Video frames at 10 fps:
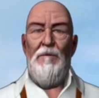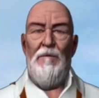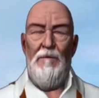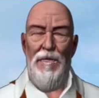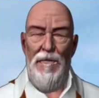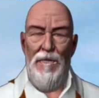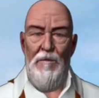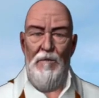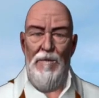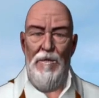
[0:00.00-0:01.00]
The
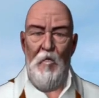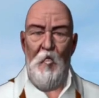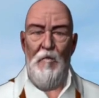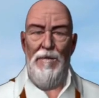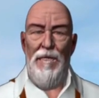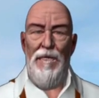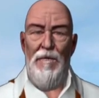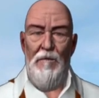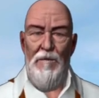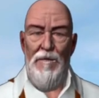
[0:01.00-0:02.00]
income gains
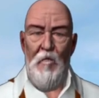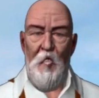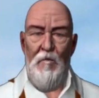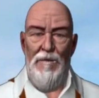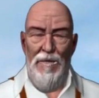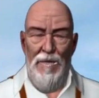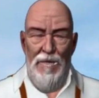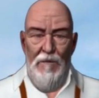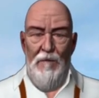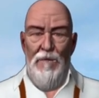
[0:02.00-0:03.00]
generated from this
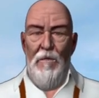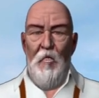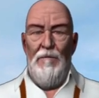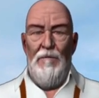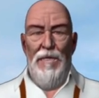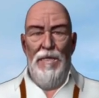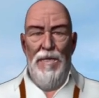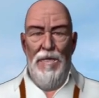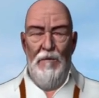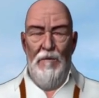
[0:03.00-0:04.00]
collective investment scheme
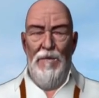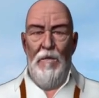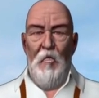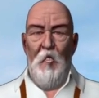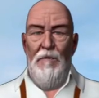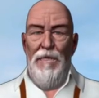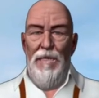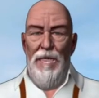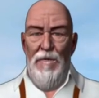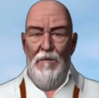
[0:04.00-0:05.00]
are distributed
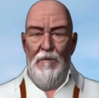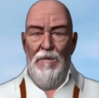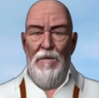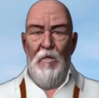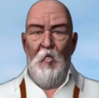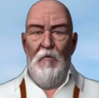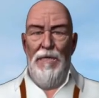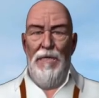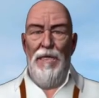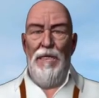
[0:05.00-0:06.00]
proportionately amongst
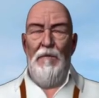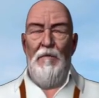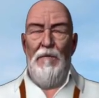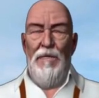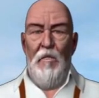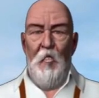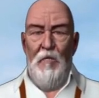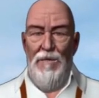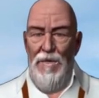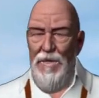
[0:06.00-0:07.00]
the investors,
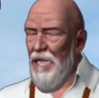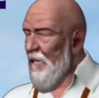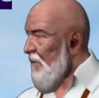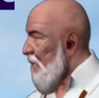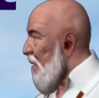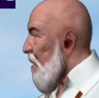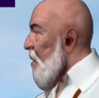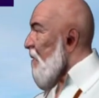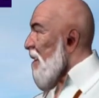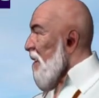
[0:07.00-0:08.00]
after deducting
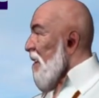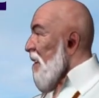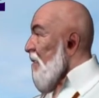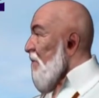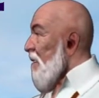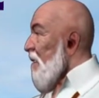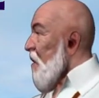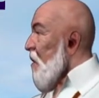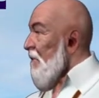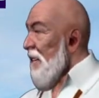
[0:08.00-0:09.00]
applicable expenses and
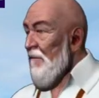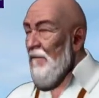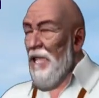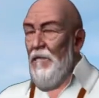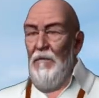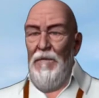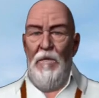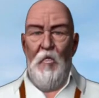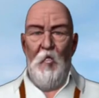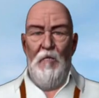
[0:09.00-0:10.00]
levies, by
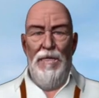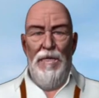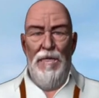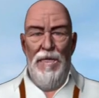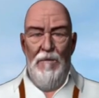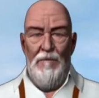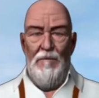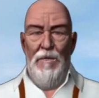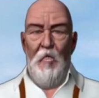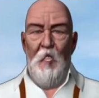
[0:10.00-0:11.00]
calculating a scheme's
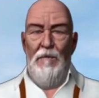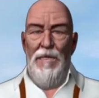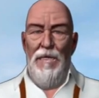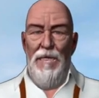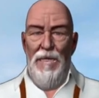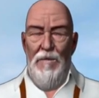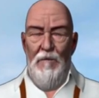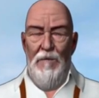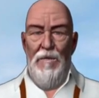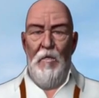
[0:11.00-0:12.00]
net asset
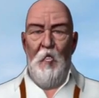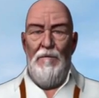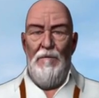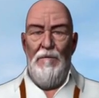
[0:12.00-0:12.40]
value or NAV.